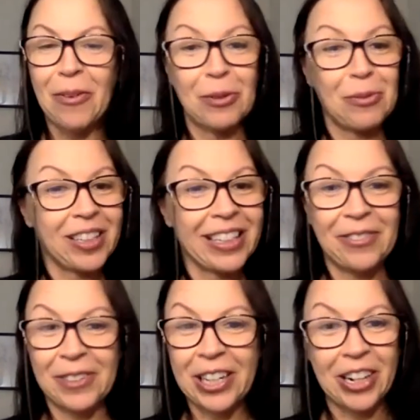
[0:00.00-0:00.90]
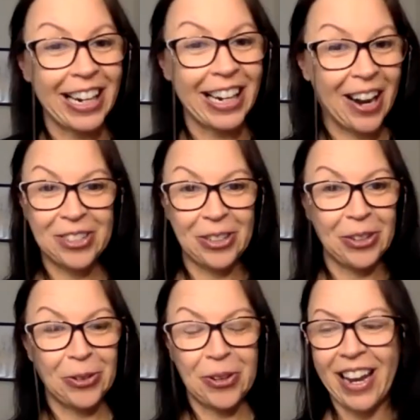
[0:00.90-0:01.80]
they were really figuring it out
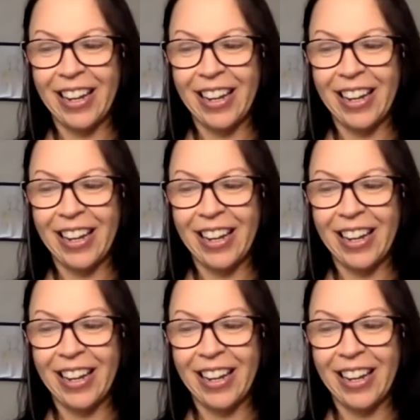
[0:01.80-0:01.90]
too